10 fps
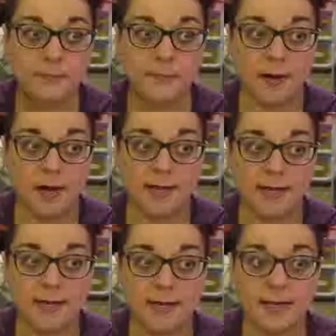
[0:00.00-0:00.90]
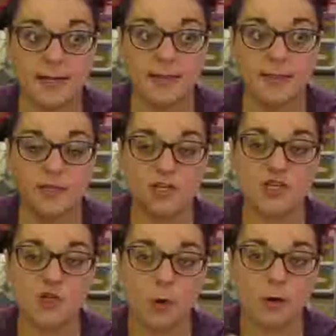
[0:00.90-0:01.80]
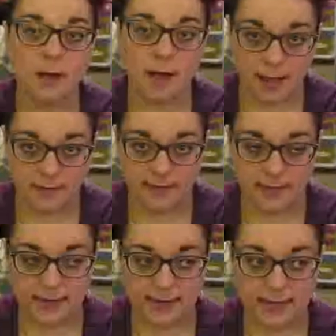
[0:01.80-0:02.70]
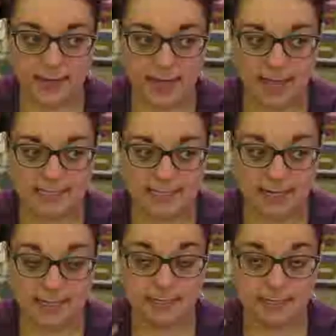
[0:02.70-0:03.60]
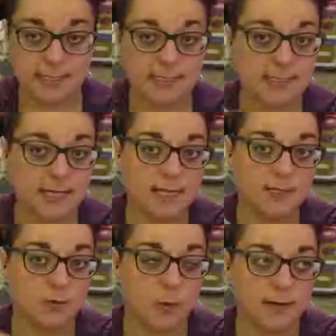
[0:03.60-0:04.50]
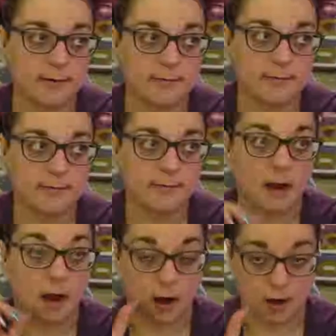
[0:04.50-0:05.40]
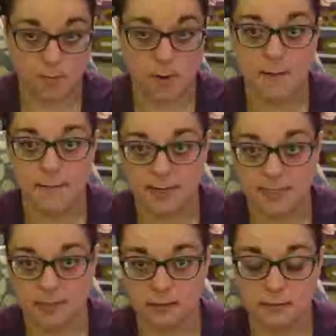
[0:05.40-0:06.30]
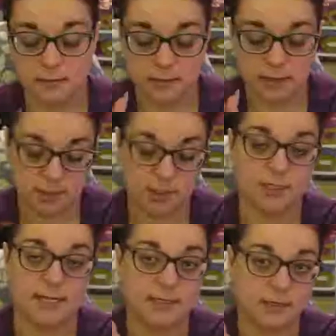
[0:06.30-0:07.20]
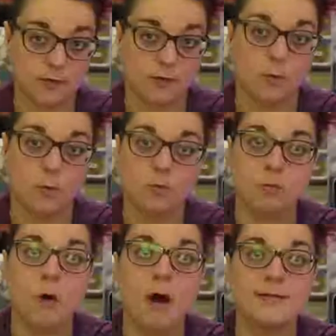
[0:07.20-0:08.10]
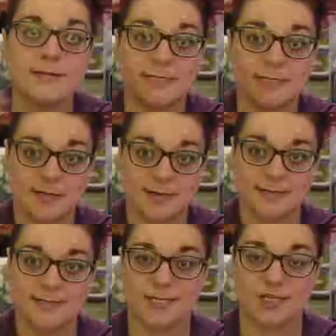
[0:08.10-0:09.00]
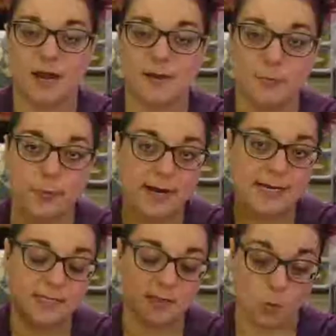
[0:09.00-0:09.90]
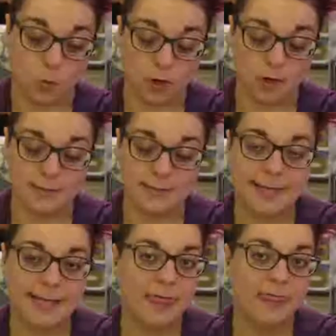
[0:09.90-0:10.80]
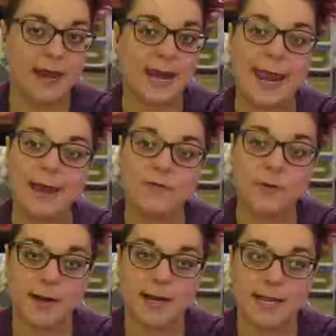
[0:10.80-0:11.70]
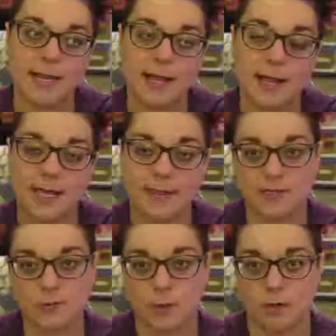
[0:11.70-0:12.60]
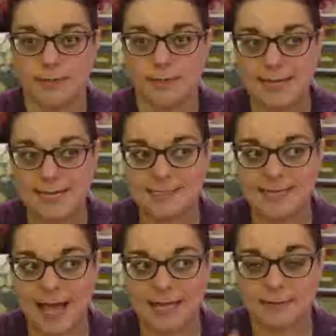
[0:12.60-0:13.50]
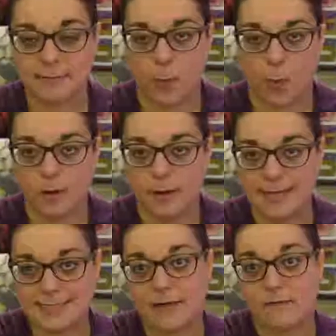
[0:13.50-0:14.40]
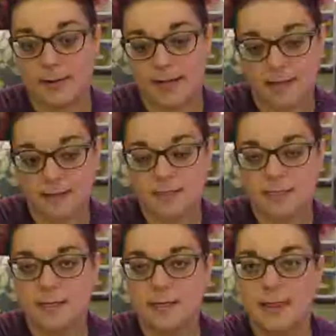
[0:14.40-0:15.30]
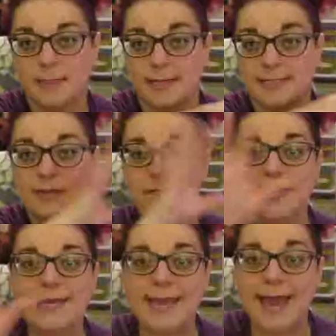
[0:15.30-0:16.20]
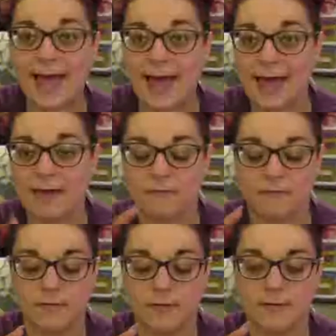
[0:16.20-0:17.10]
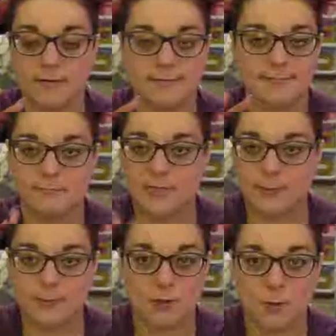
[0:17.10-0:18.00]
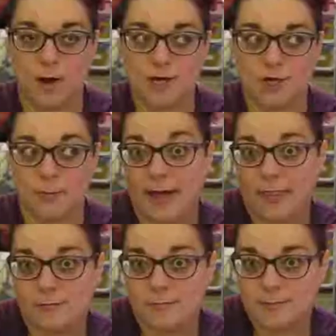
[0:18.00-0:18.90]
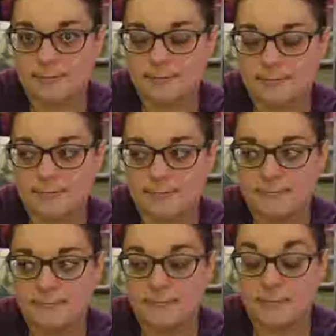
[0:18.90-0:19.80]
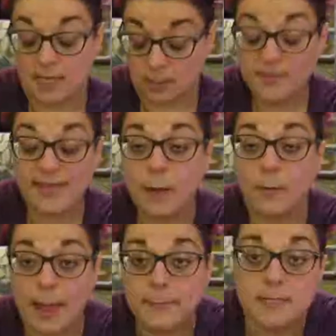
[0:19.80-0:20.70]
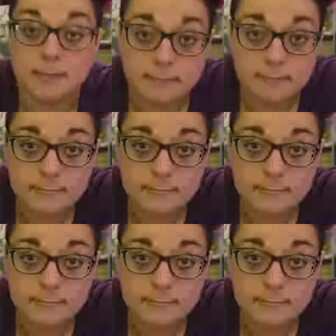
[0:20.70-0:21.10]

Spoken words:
But the short of it is that this is what our Prime Minister, Justin Trudeau, wants to try to bring to the world, that everybody in this world is as important as everybody else. Because if we didn't have people to wash our bathrooms, then what the heck would happen to them?